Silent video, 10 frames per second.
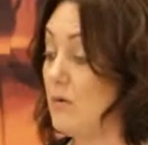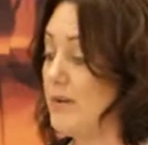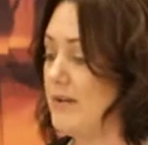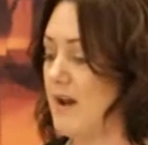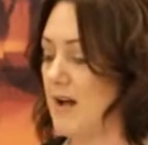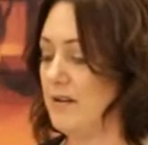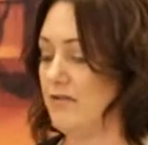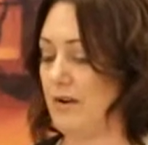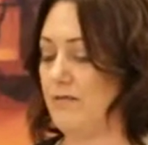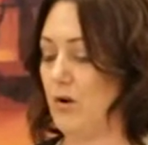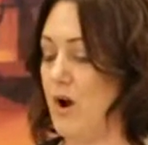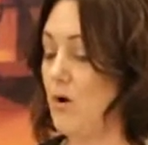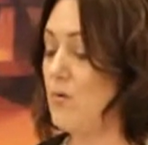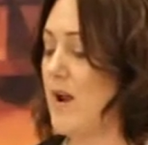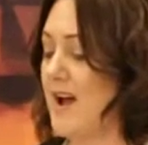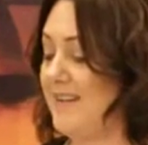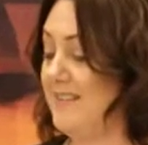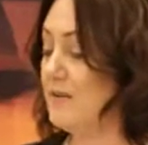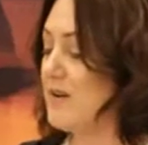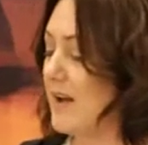only knowledge of your own
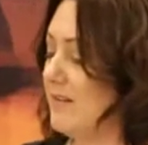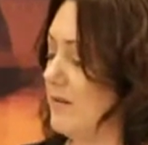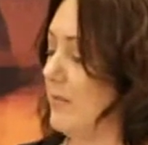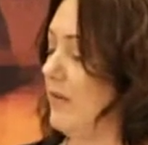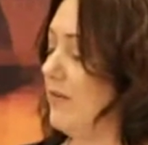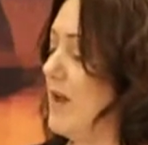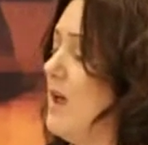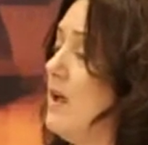ideal customers